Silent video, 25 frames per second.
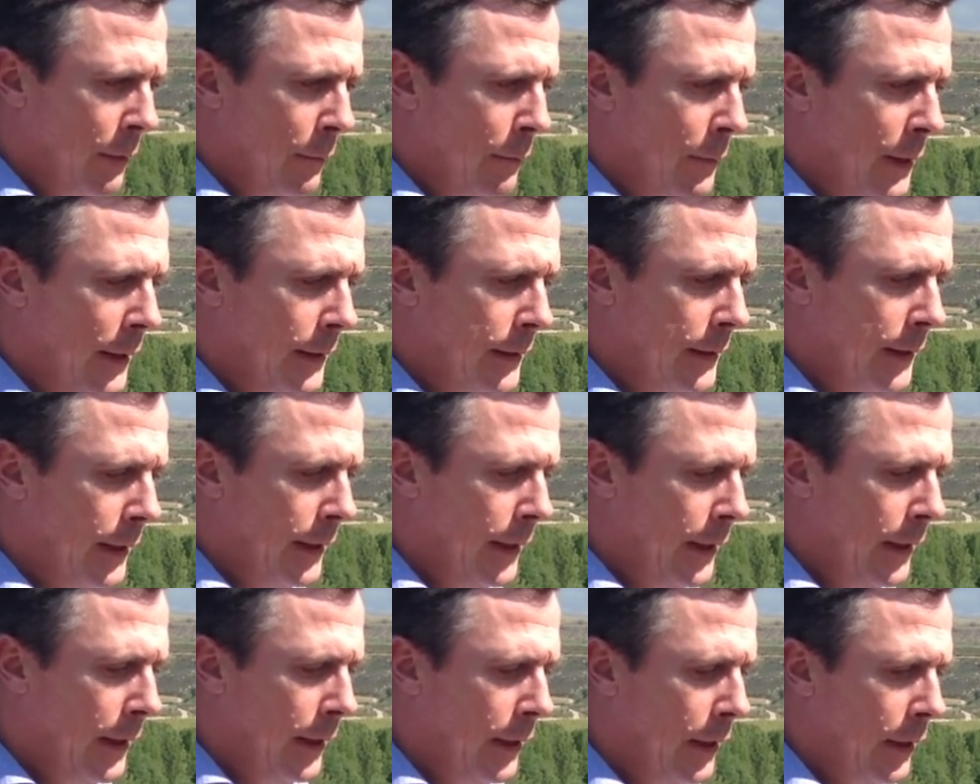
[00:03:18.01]
But
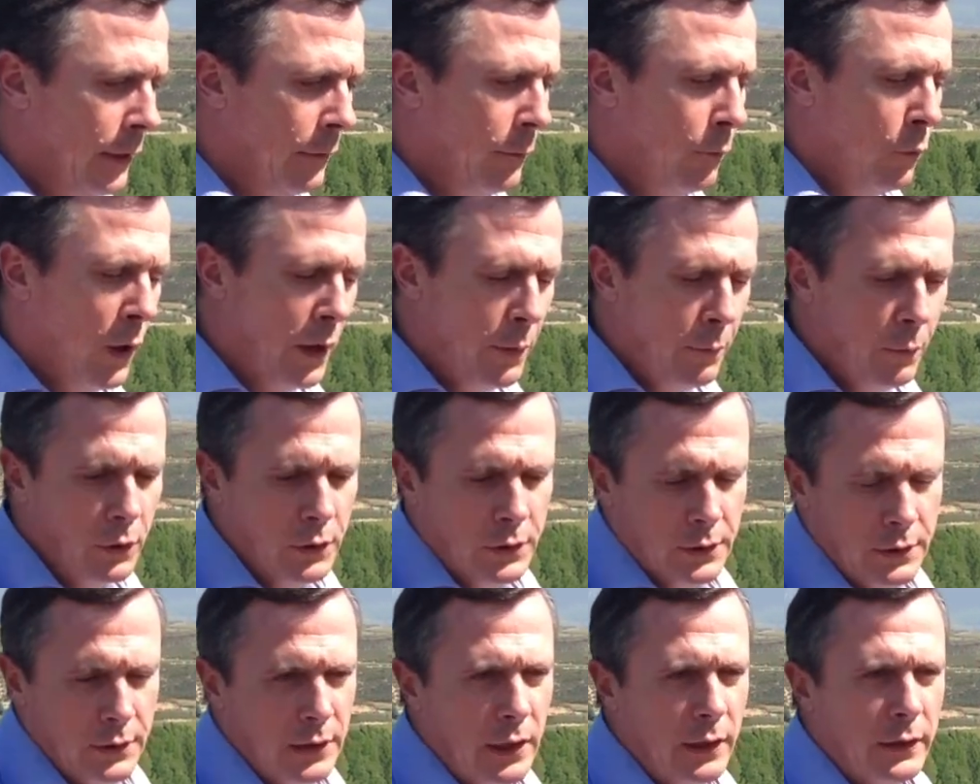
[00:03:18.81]
Winebow
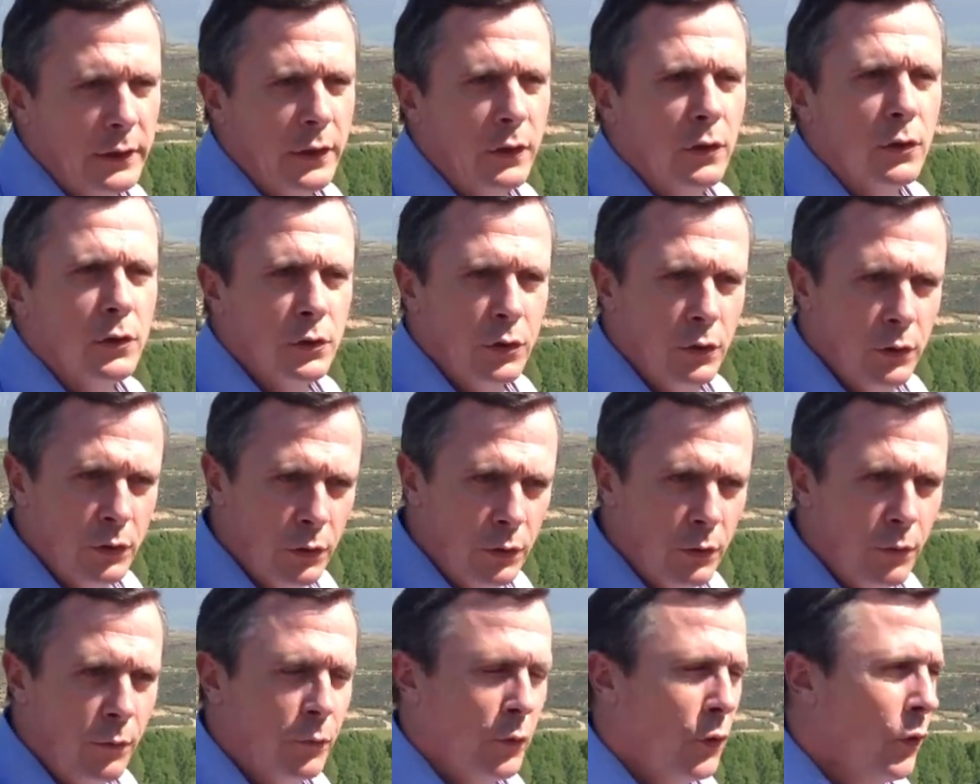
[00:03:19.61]
is starting also
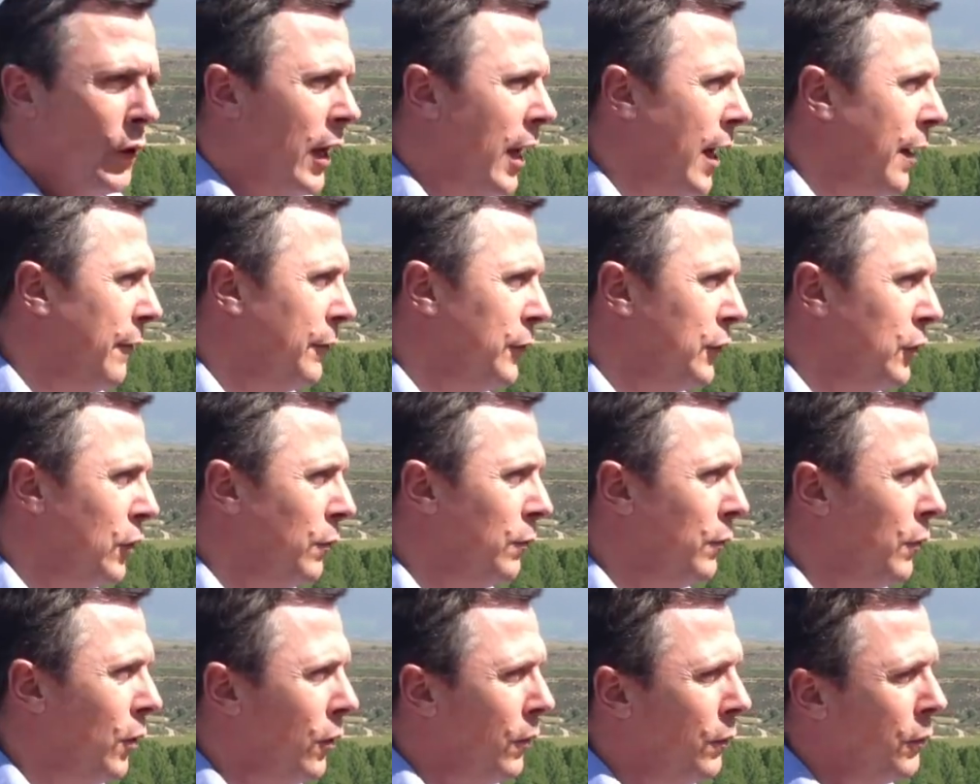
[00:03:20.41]
to have
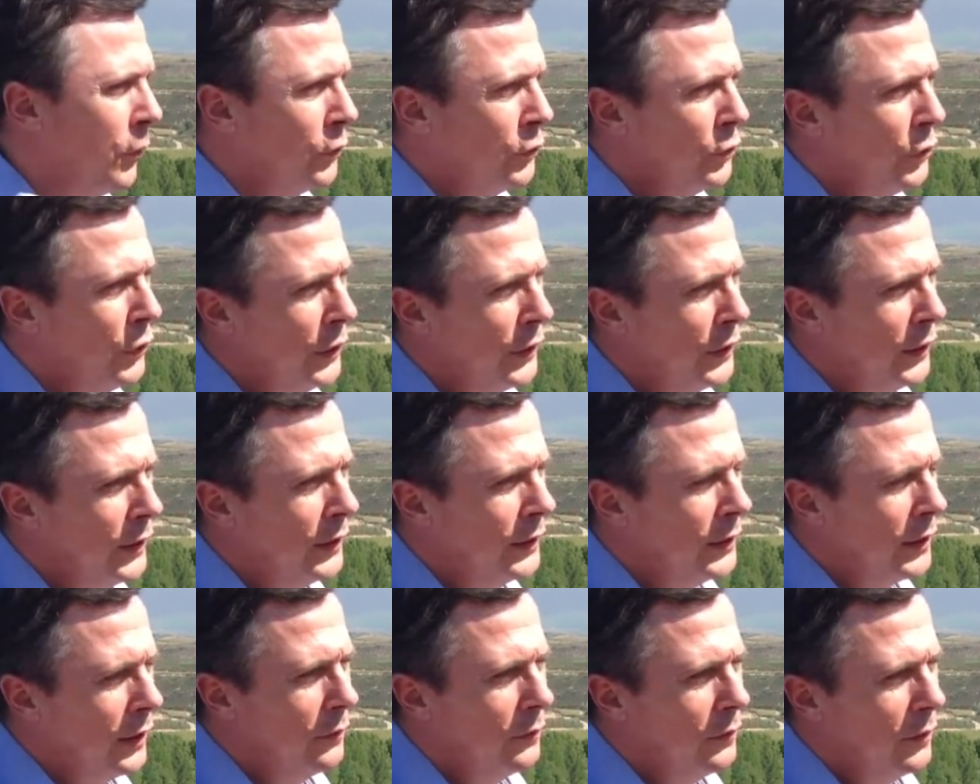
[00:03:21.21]
some
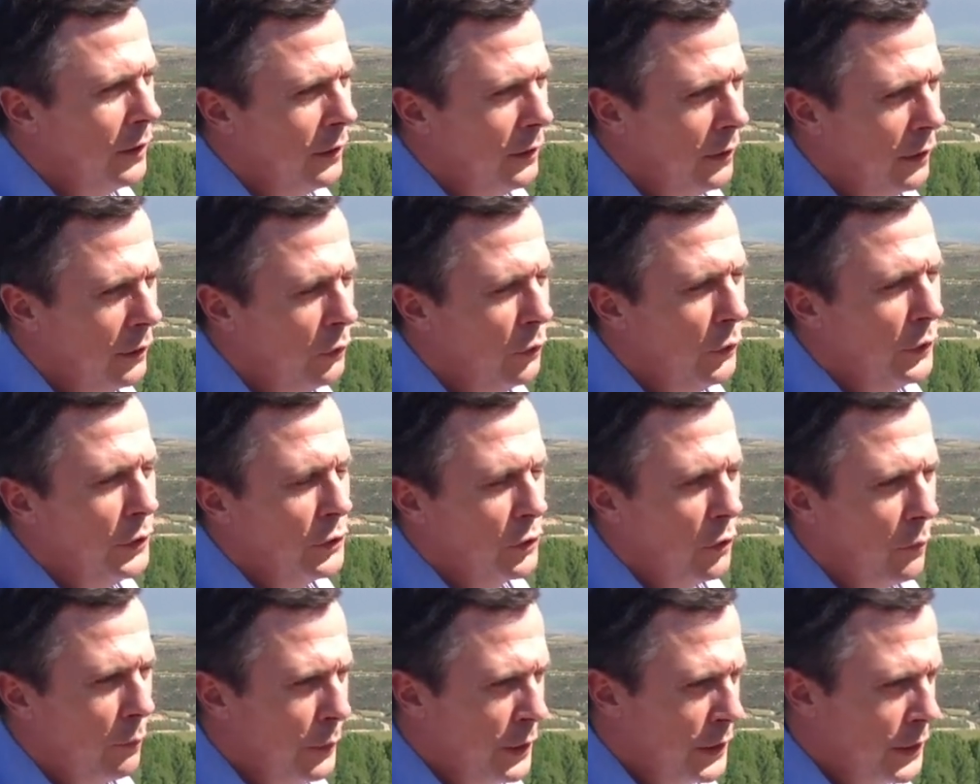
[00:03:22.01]
opportunities and doing
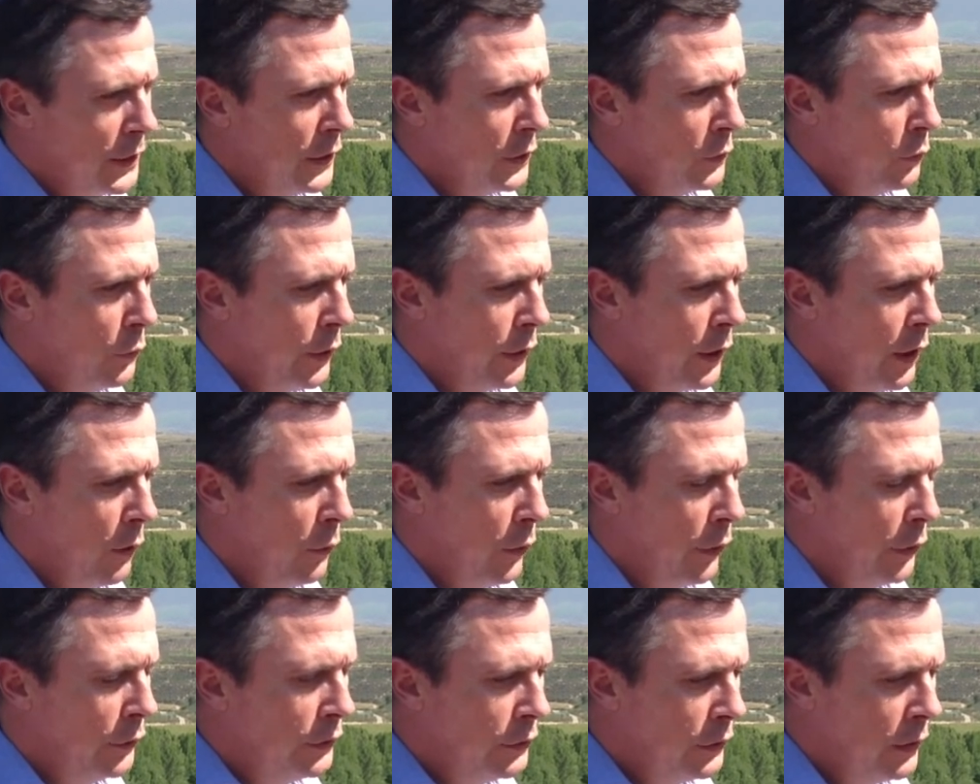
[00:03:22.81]
some business with
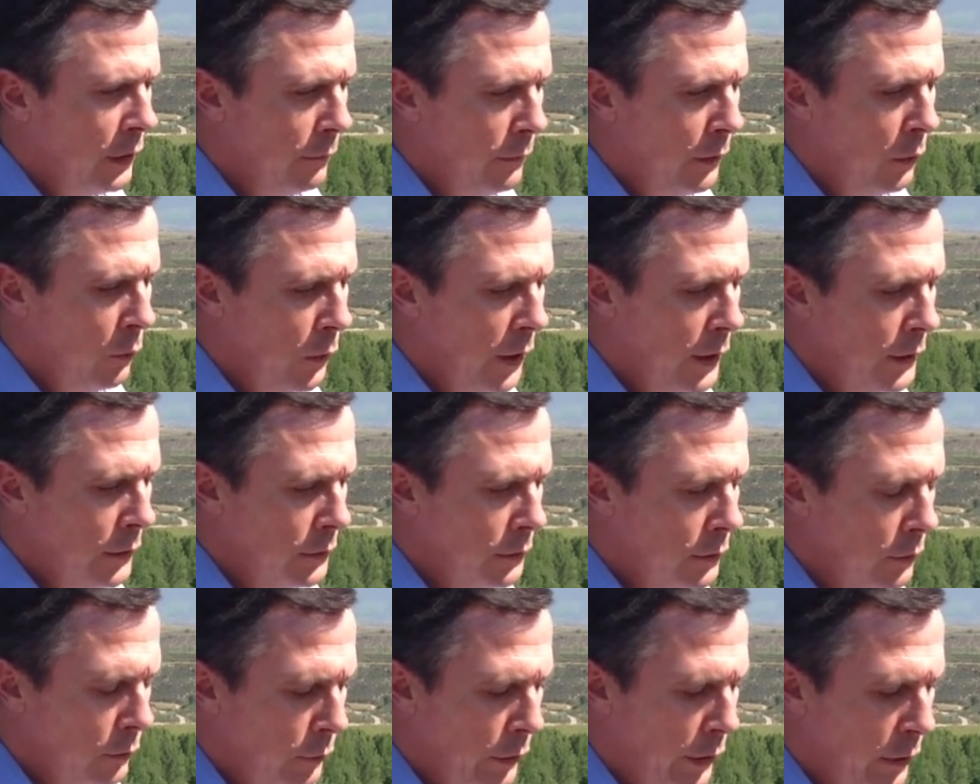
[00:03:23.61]
our entry-level wines,
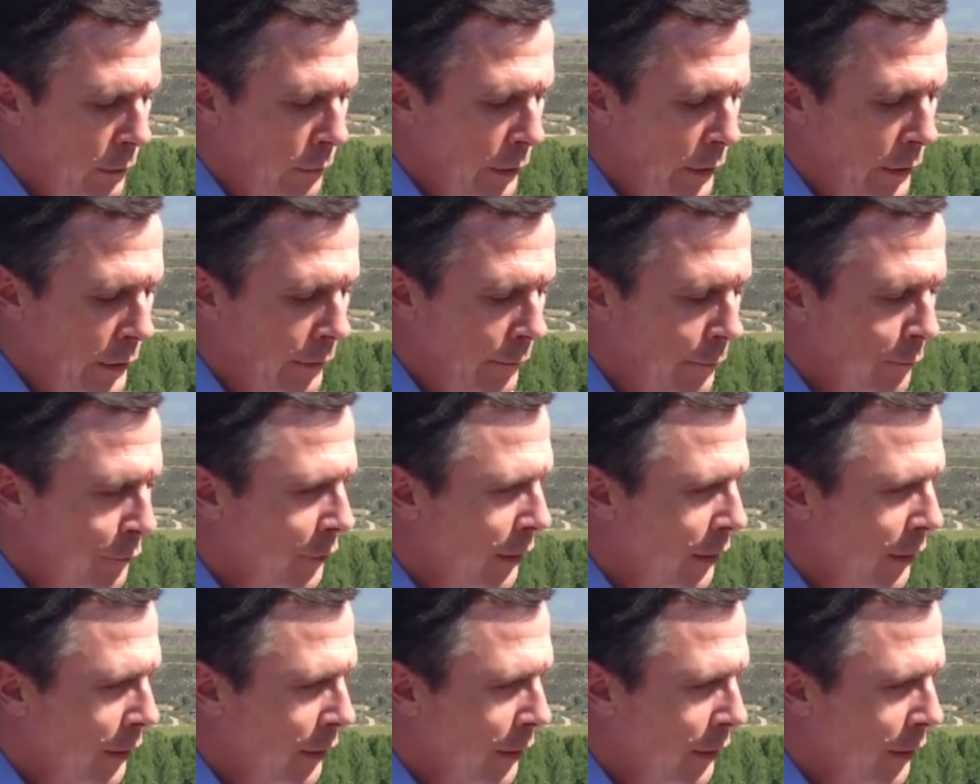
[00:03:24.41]
so we are very